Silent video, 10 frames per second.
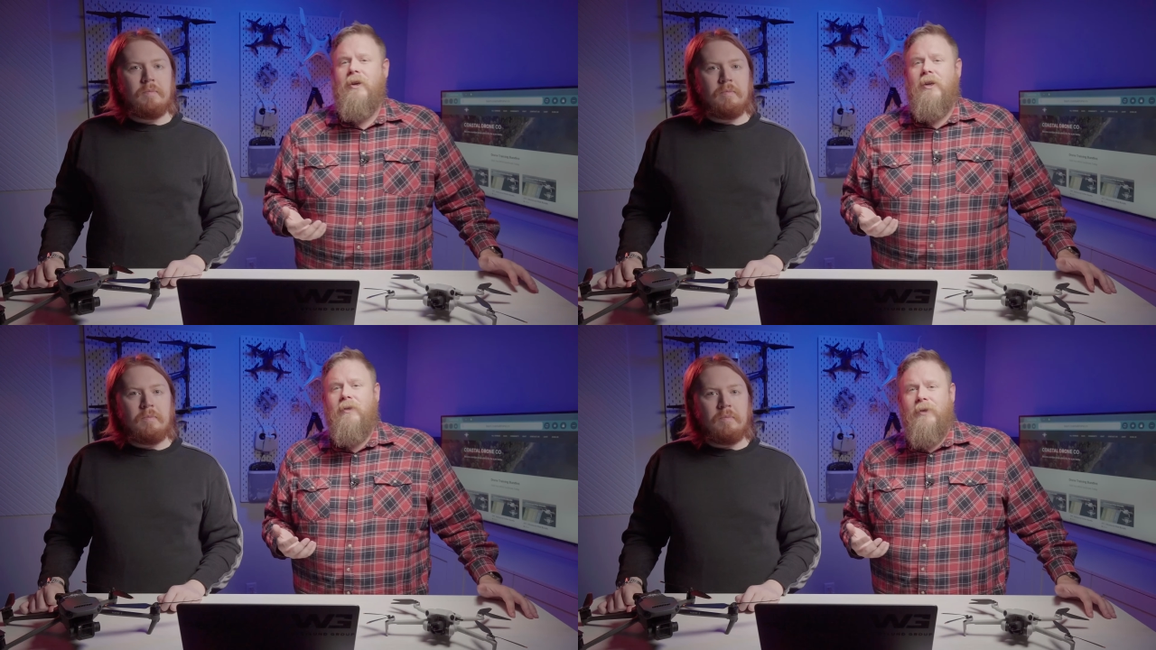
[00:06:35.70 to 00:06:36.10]

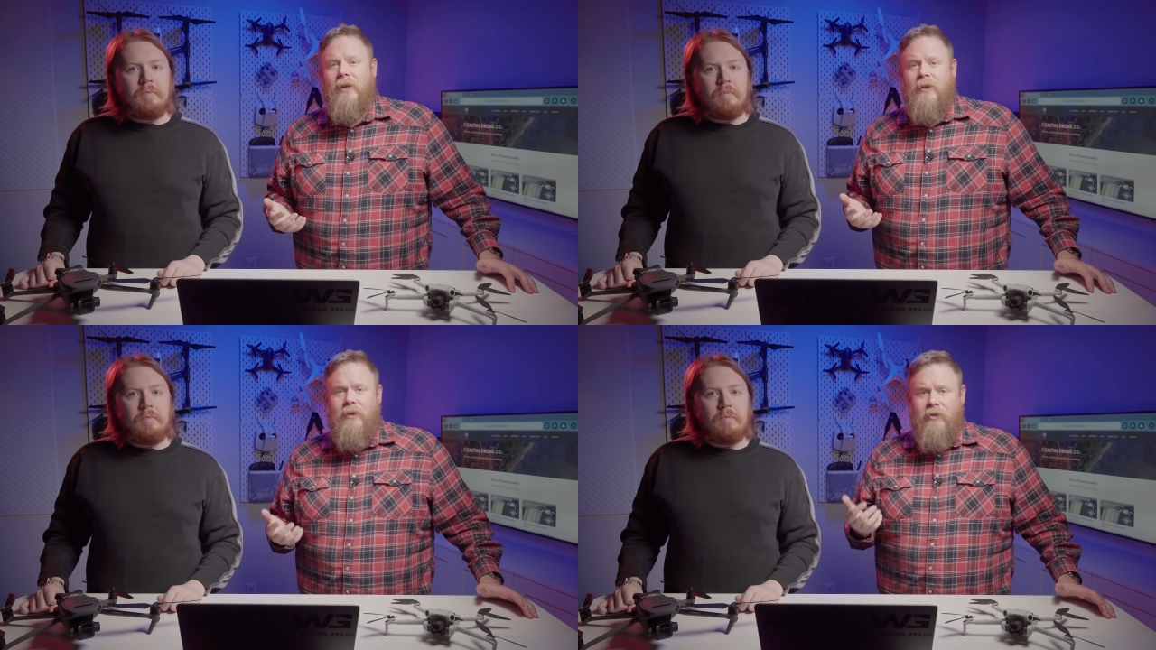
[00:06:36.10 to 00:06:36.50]
Speaker 1: and the
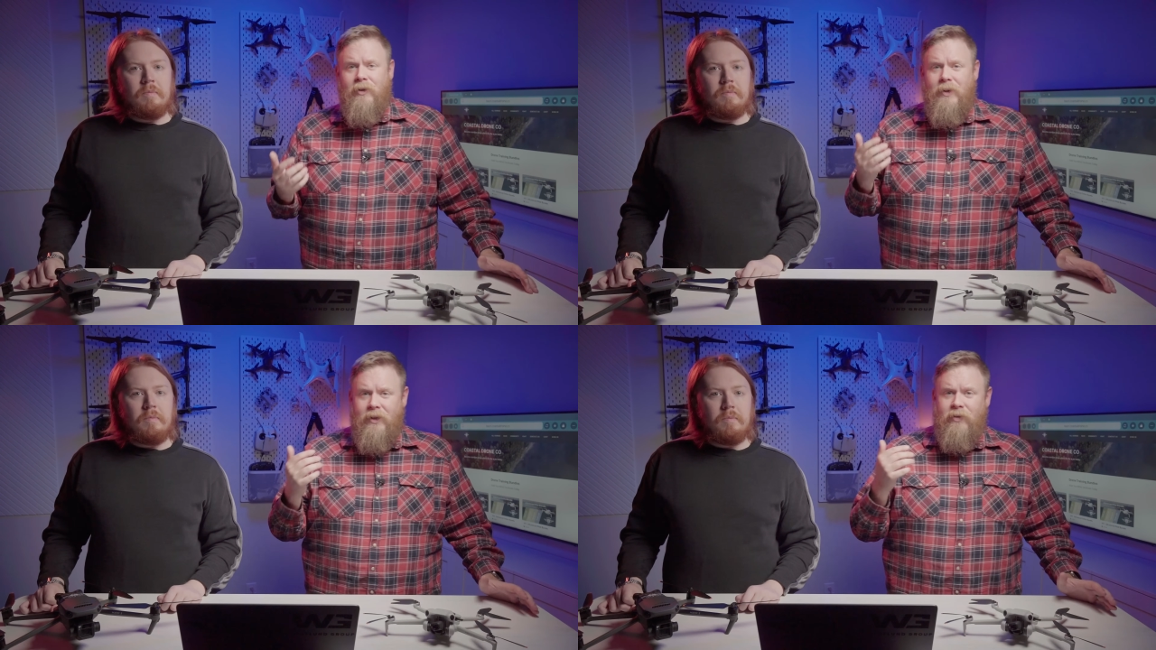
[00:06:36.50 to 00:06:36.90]
fact that there's going
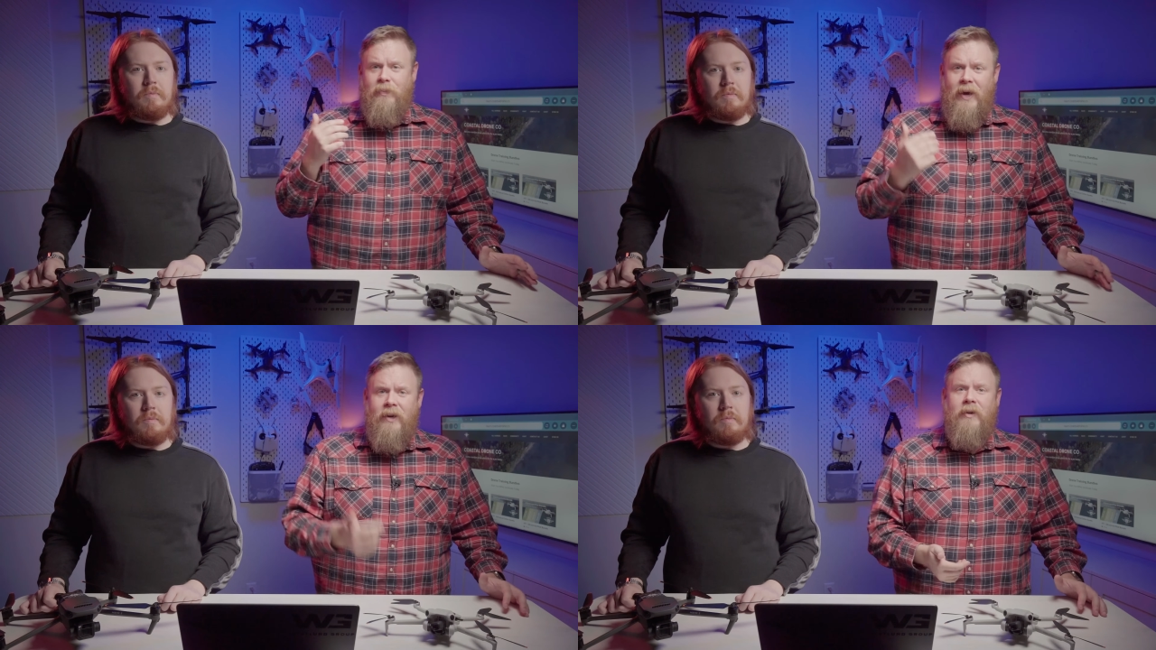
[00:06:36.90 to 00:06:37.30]
to be
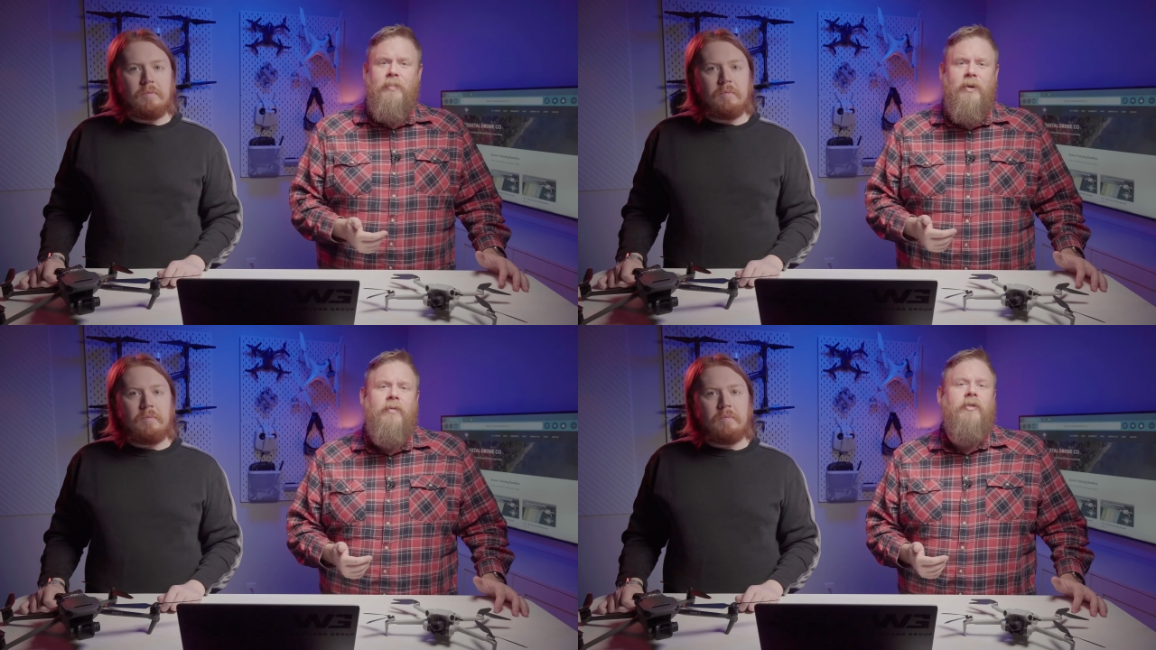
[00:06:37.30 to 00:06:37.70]
expanded
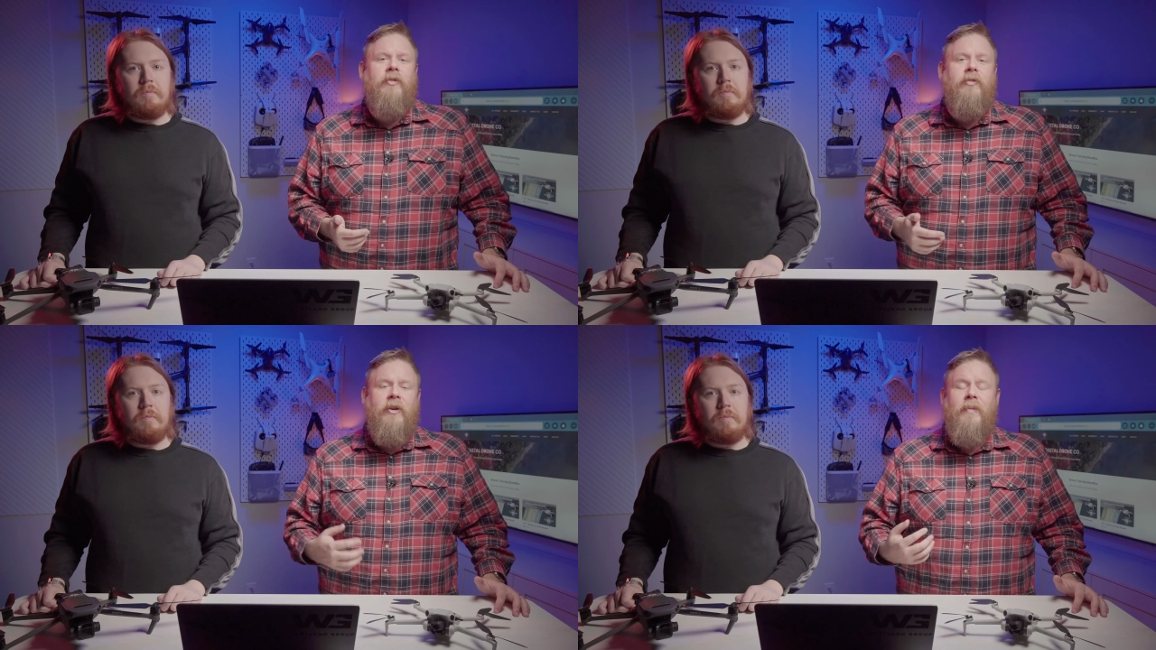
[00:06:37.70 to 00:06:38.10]

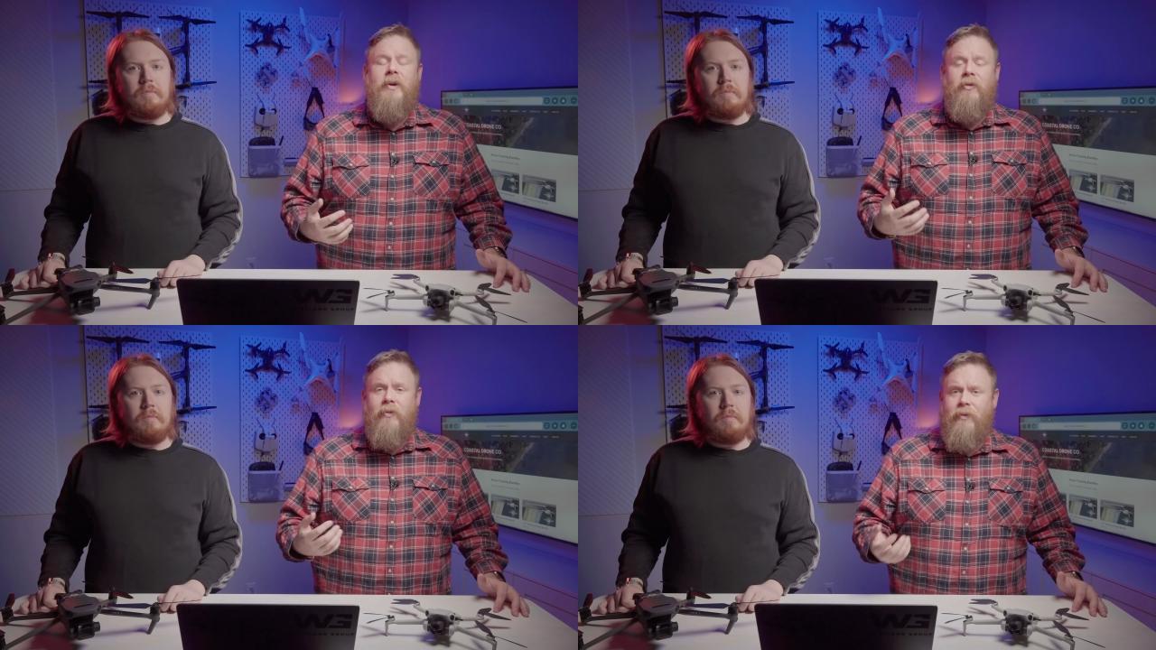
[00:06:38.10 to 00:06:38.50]
privileges
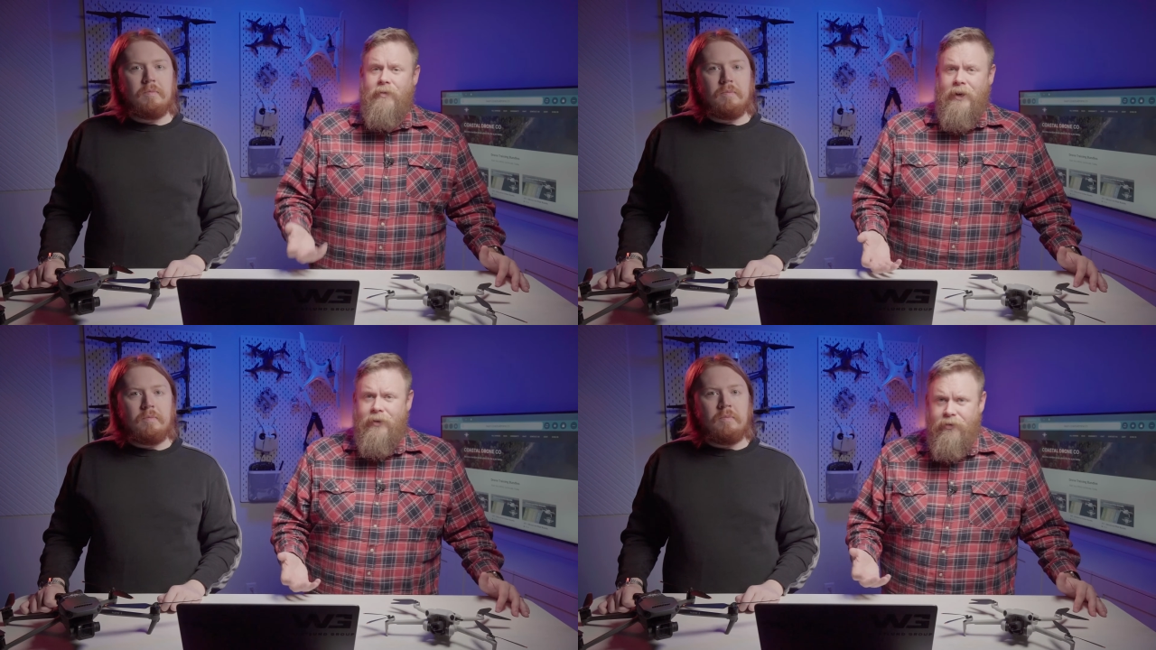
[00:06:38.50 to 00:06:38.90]
coming to
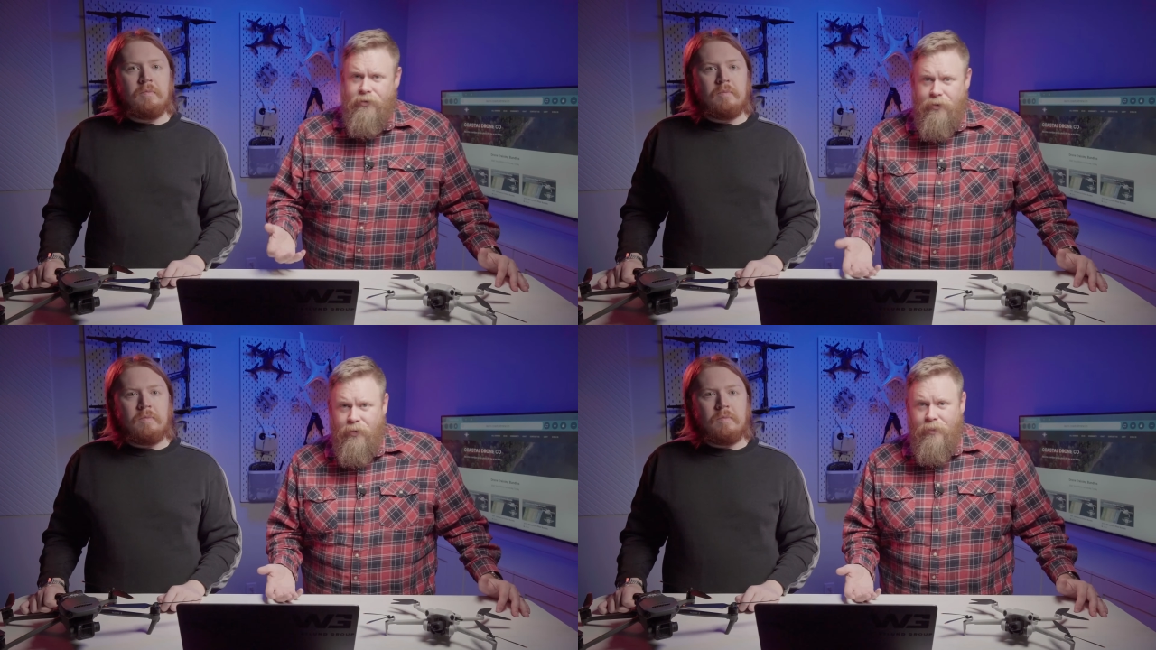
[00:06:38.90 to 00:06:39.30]
advanced
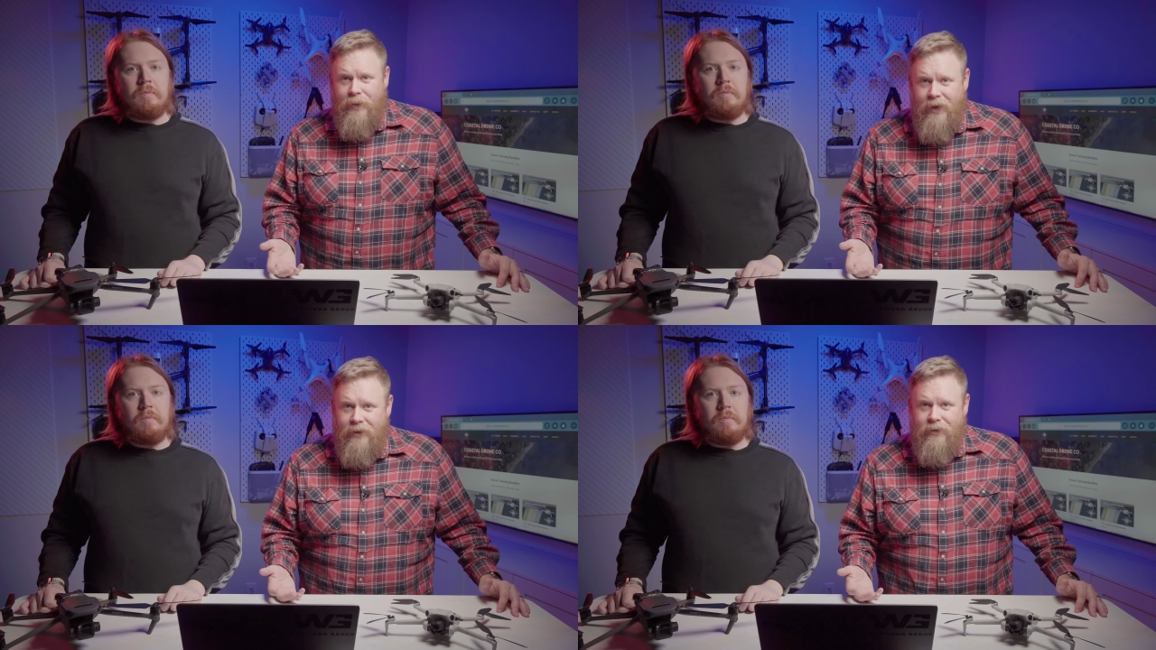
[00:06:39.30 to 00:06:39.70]
drone
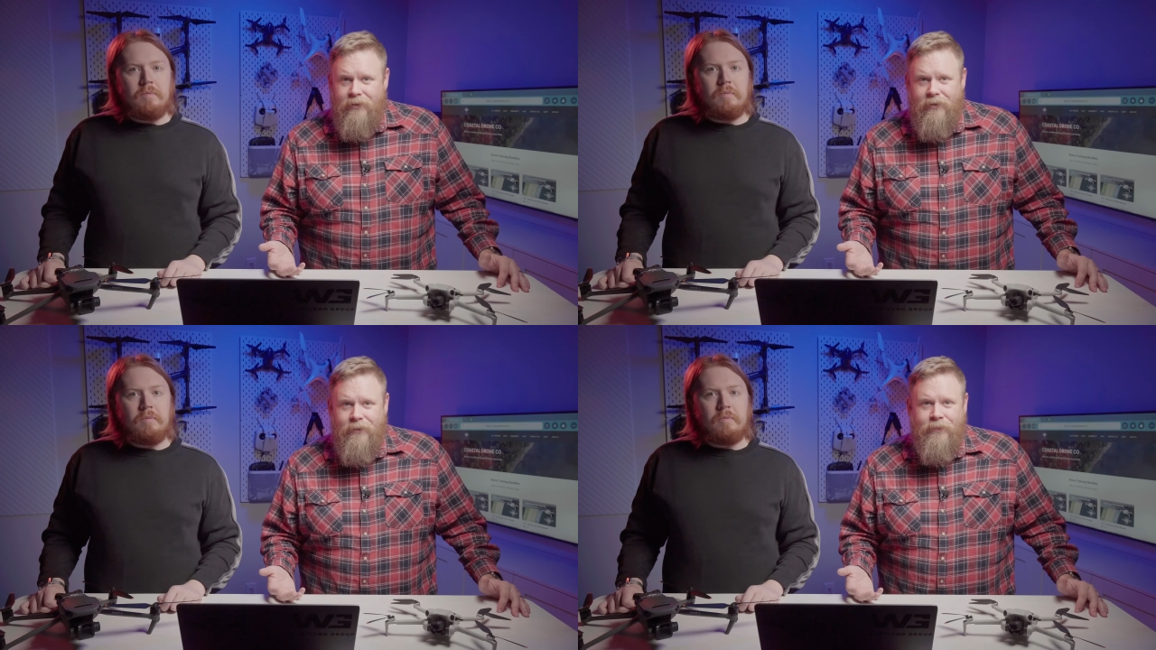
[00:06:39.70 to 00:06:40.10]
pilots.